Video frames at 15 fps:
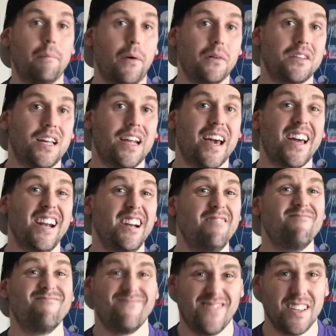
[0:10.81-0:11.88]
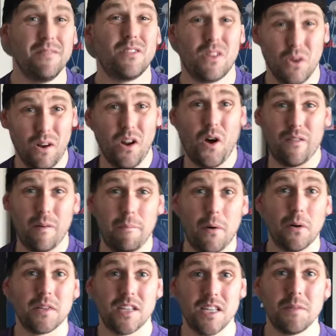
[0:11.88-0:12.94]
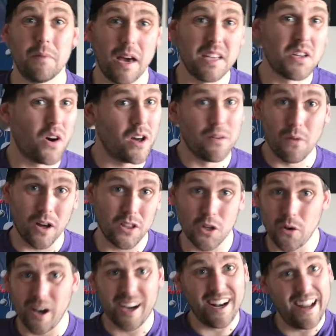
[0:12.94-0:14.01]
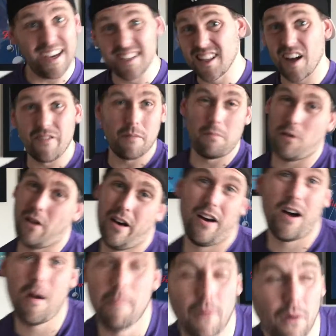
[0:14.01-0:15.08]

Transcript: an unboxing again. Seem to do a lot of unboxings, but it's kind of what I do. I collect stuff, I buy it, I